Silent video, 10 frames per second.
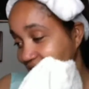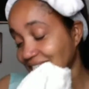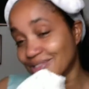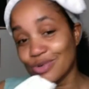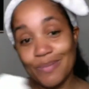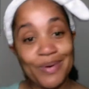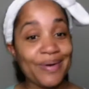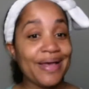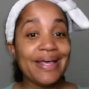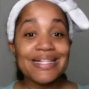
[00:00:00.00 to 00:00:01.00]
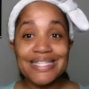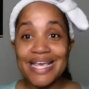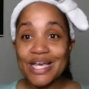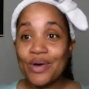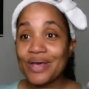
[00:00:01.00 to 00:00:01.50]
that's normal.
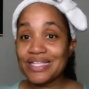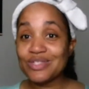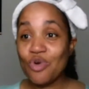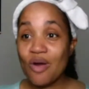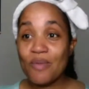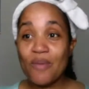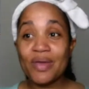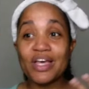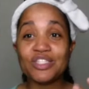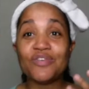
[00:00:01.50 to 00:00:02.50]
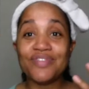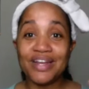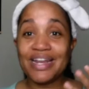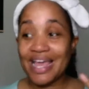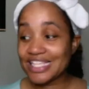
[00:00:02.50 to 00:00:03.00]
Tingle is normal because you've done
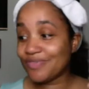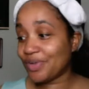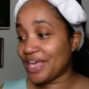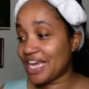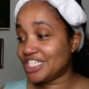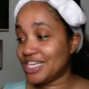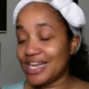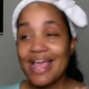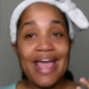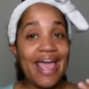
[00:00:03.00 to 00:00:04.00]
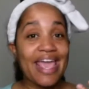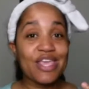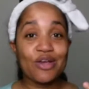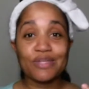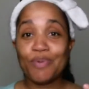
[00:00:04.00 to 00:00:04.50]
an exfoliation and
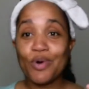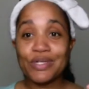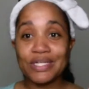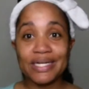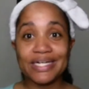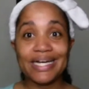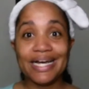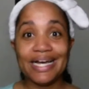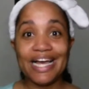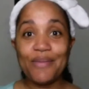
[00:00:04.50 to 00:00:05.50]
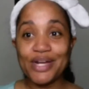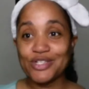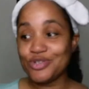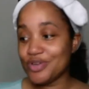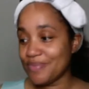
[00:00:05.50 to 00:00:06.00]
your pores are like, what did
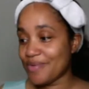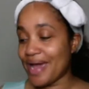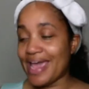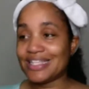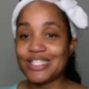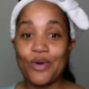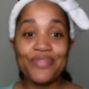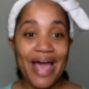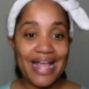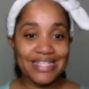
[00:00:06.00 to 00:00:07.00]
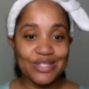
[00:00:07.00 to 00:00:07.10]
you do to me, right? So that's